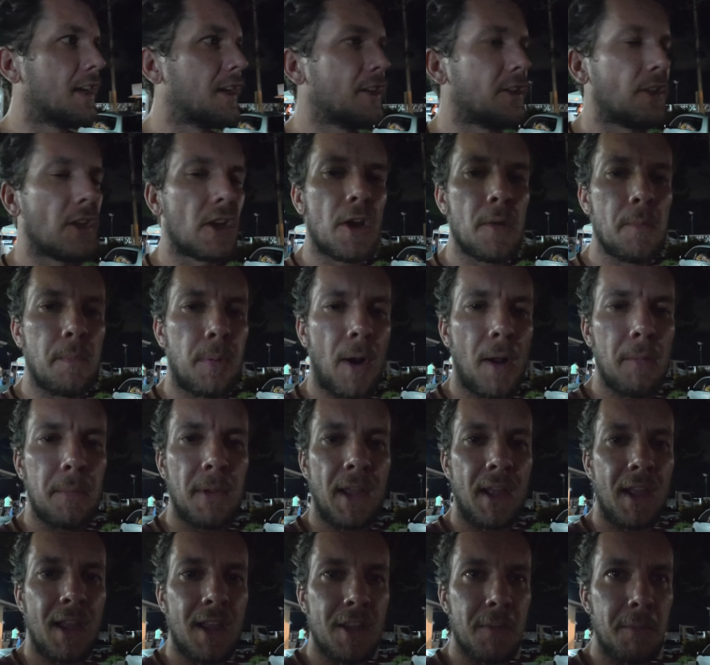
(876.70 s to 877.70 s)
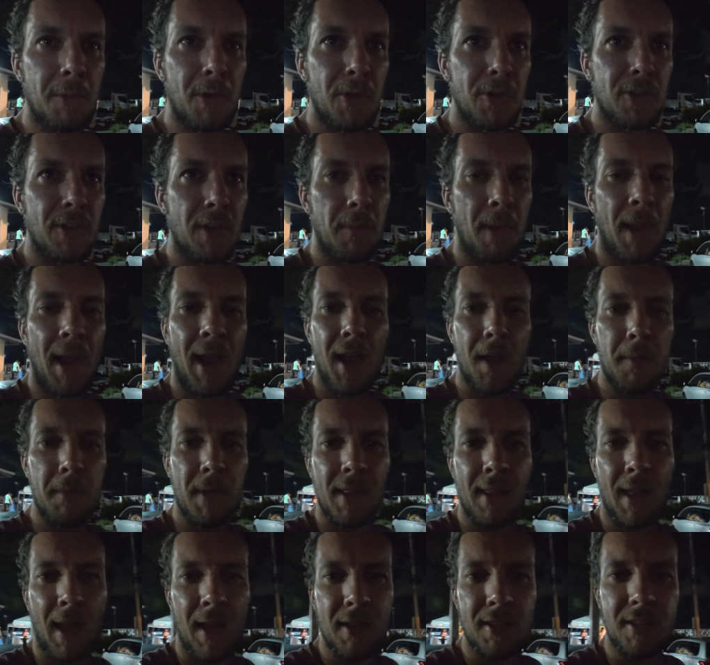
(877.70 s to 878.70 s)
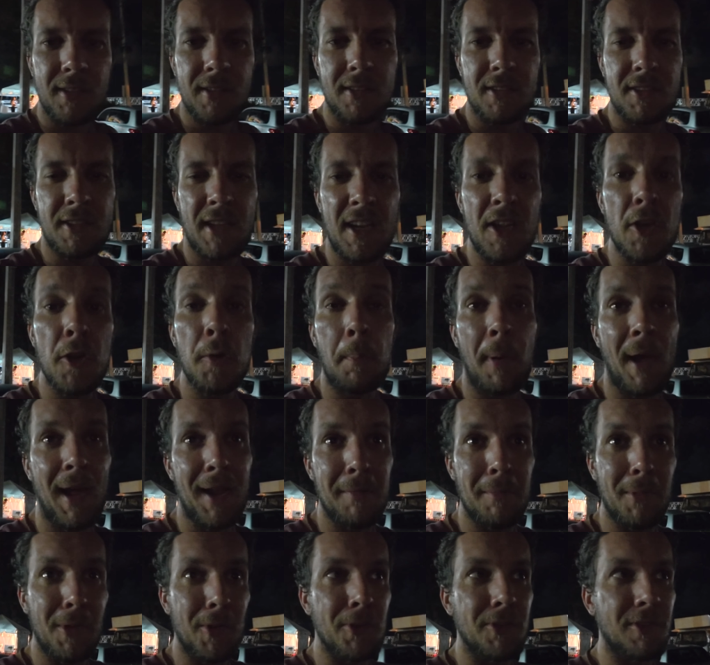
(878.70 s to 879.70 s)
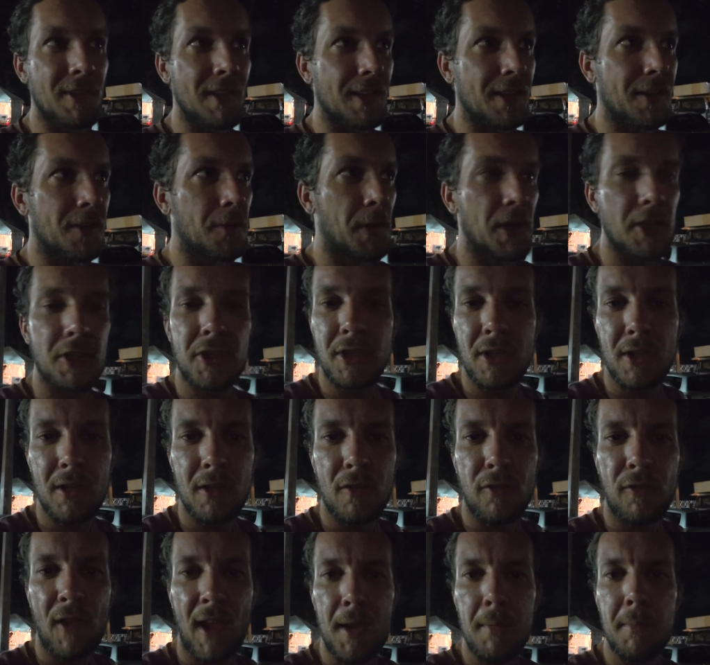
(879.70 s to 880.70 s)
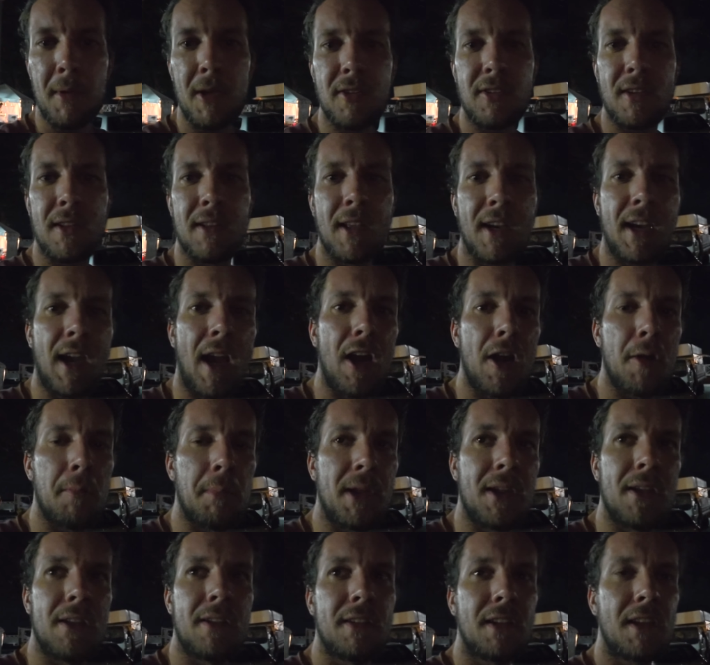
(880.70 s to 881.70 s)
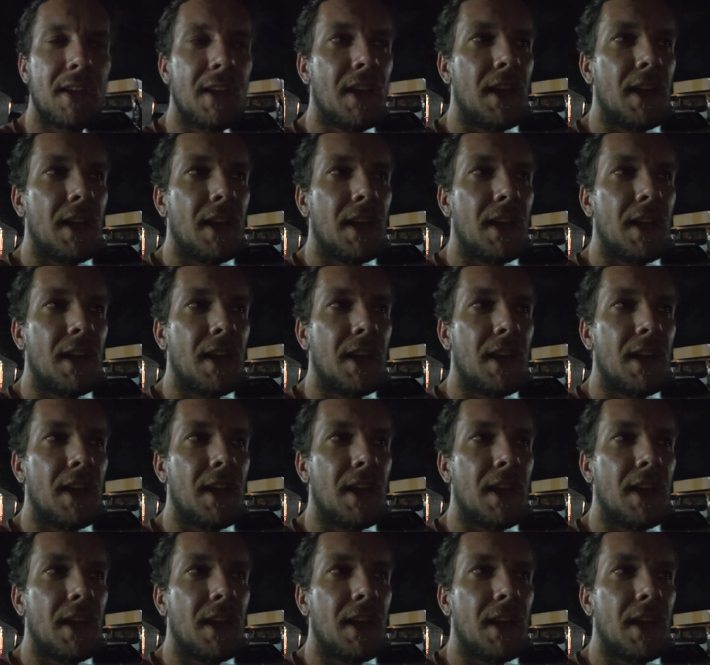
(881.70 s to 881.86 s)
You can probably hear the music behind me. That's steel pan music, which is famous in the Caribbean,